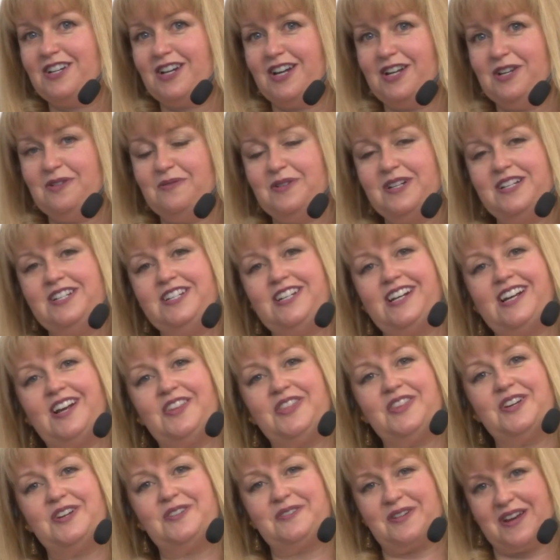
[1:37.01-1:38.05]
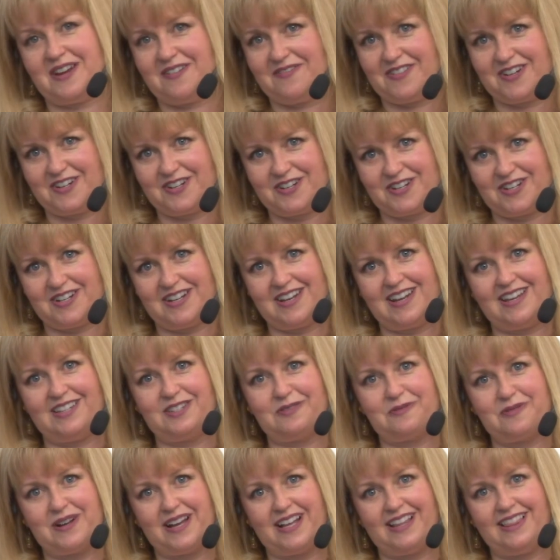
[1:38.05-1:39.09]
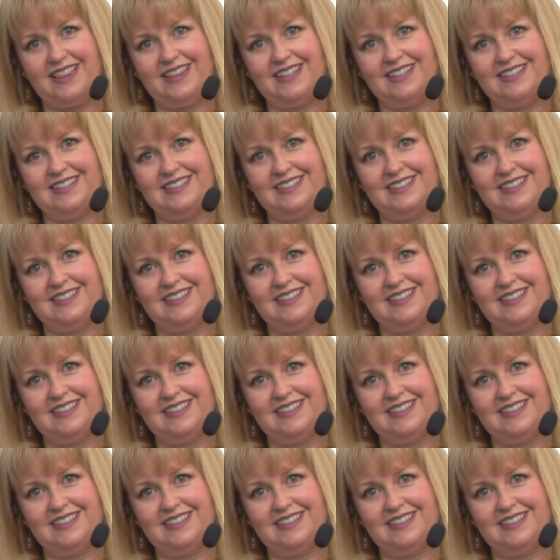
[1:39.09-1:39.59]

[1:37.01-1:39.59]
and you want to check out the gray version as well.